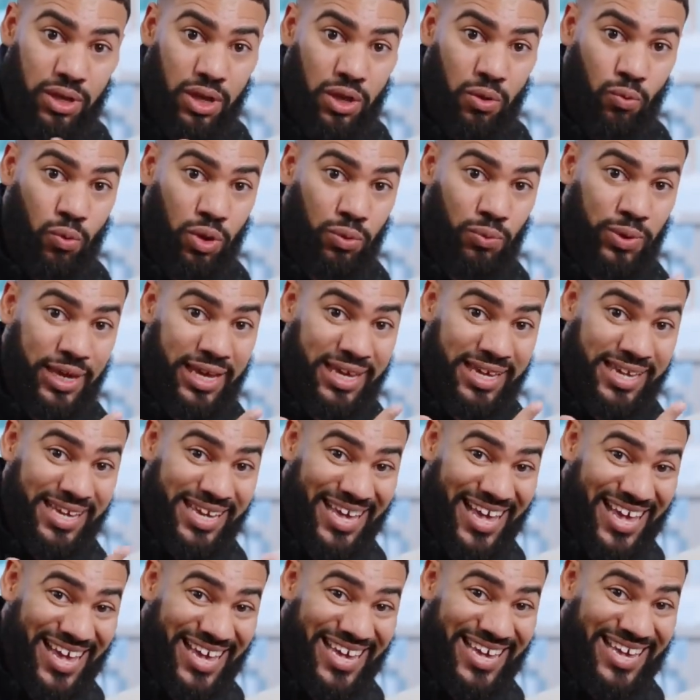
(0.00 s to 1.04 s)
When we
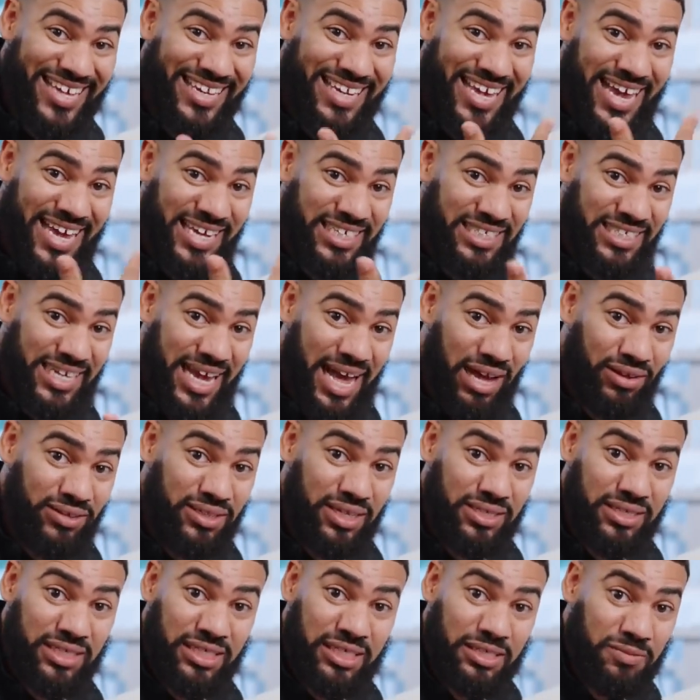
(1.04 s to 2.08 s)
get in a child's
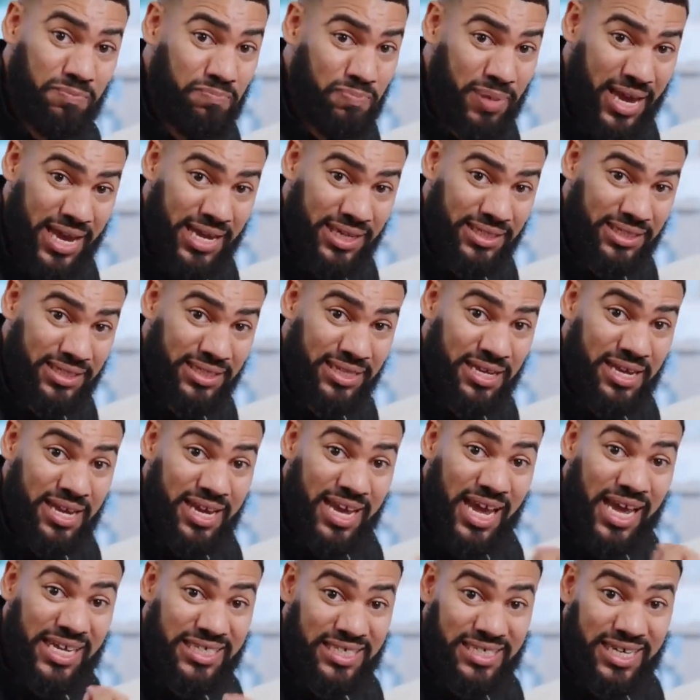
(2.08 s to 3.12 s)
space,
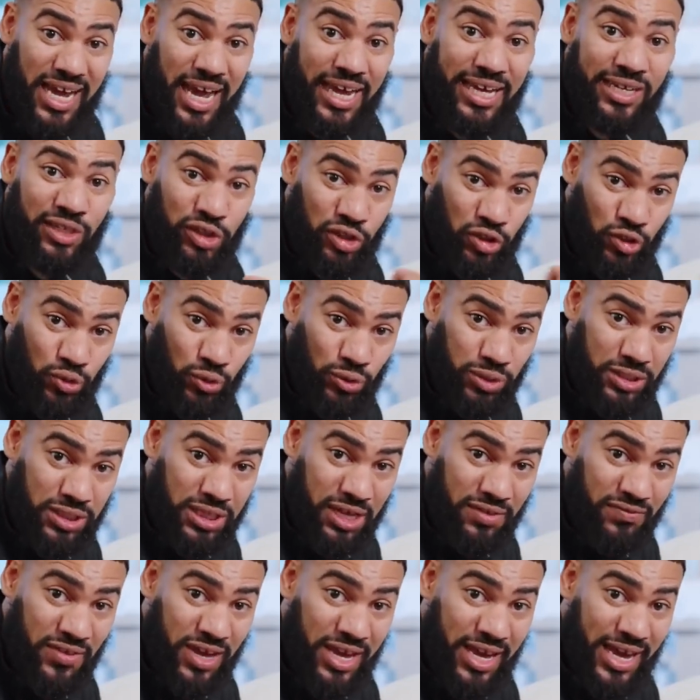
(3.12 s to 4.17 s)
it's not
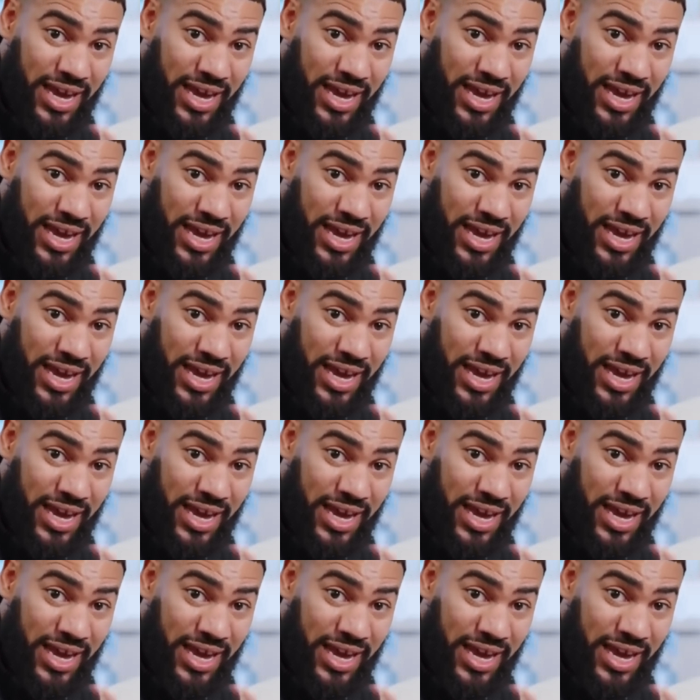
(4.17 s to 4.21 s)
intrusive.